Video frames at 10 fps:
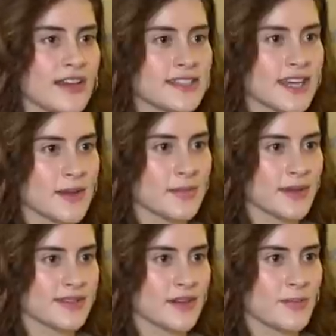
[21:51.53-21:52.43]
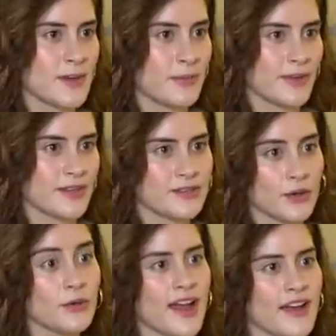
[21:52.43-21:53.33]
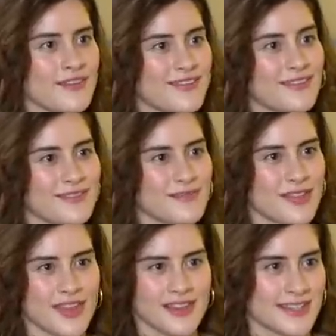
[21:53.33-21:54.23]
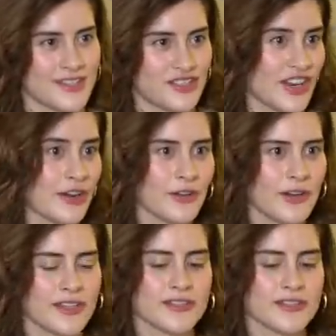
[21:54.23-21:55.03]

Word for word: any type because there are people that don't have things in general.